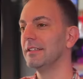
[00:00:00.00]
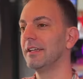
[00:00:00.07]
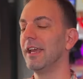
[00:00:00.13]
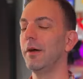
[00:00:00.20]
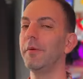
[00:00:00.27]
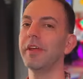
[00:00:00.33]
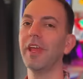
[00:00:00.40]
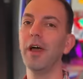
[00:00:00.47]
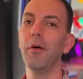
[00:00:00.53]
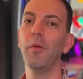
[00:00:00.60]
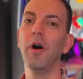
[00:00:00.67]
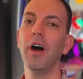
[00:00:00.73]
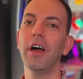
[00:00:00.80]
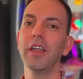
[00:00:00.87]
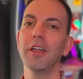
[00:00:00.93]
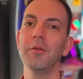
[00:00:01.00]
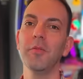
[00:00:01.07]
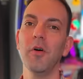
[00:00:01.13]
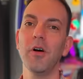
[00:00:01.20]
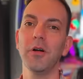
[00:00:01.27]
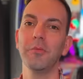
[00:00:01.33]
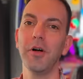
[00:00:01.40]
Can we get one
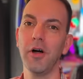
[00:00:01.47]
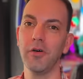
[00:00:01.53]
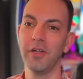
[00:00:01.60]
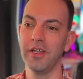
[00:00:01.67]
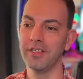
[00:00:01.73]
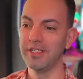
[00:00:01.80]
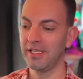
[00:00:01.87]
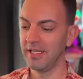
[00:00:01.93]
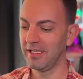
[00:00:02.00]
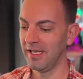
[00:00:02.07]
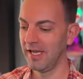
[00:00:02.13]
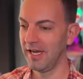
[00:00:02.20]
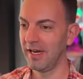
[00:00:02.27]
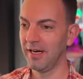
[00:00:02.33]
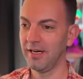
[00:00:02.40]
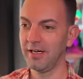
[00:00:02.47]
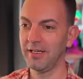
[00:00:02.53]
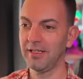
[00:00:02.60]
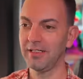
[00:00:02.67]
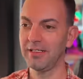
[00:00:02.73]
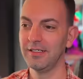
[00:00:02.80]
more bonus in there?